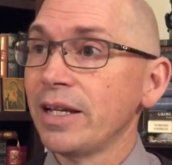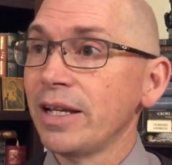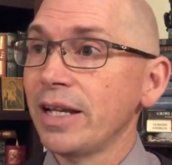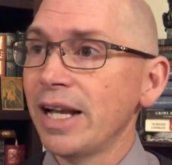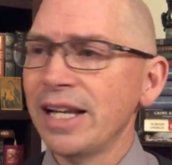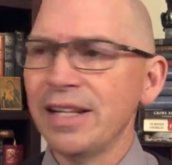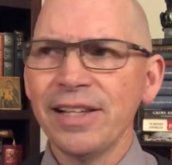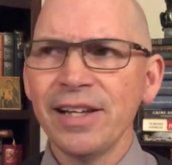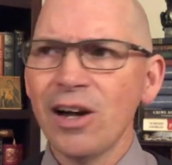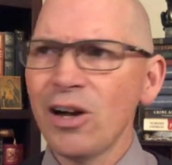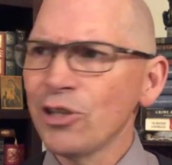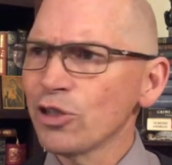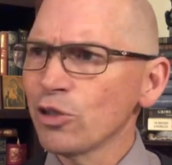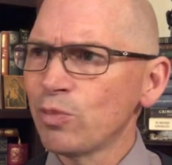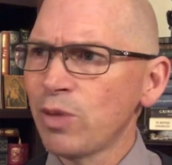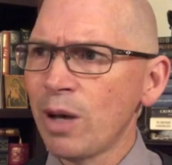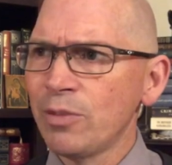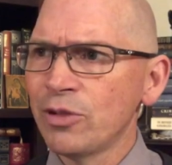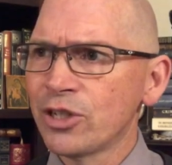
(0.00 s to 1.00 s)
And they also
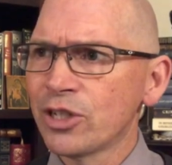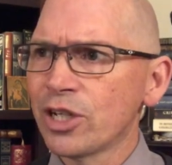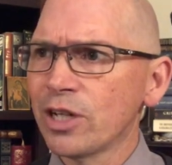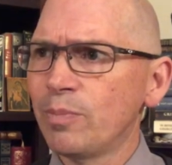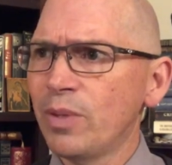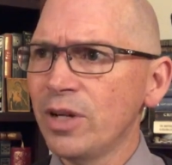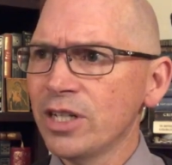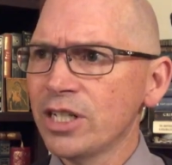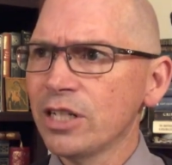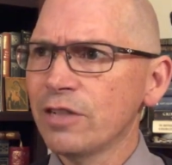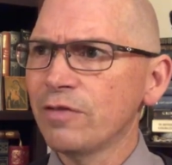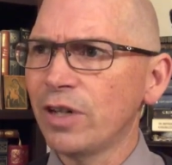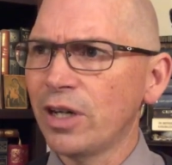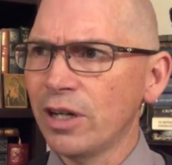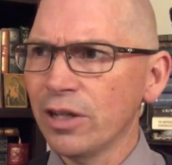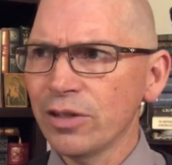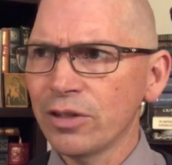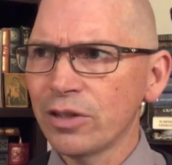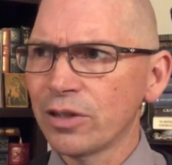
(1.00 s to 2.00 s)
published a bunch of
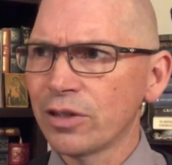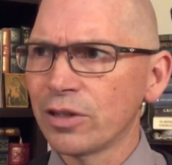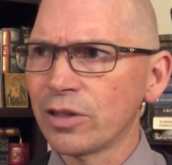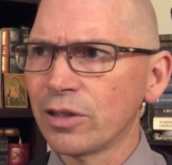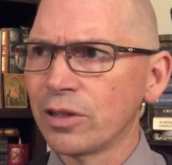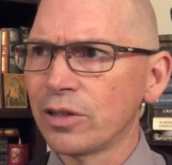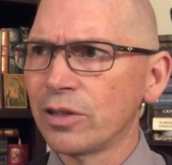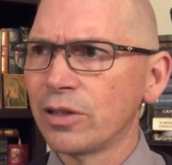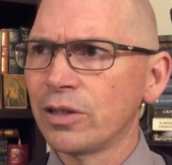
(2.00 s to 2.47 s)
other